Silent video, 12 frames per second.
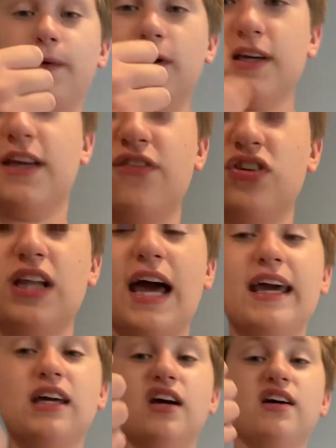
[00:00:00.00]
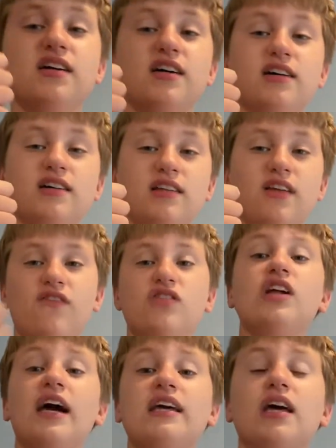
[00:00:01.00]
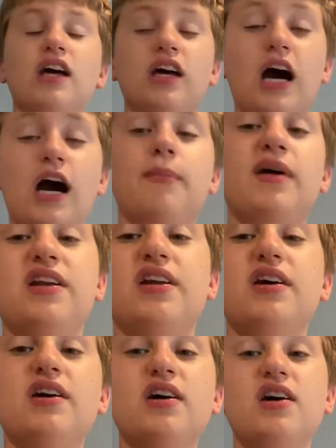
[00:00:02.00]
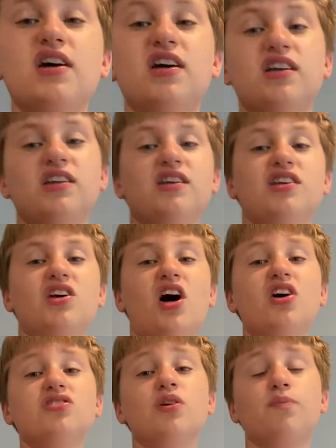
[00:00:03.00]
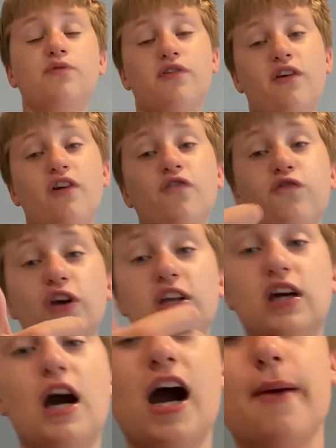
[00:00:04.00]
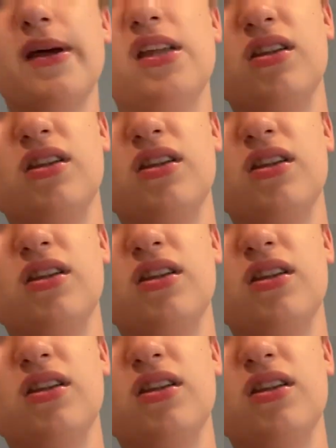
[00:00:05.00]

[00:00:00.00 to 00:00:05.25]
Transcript: Give a like, comment. Also, feel free to comment,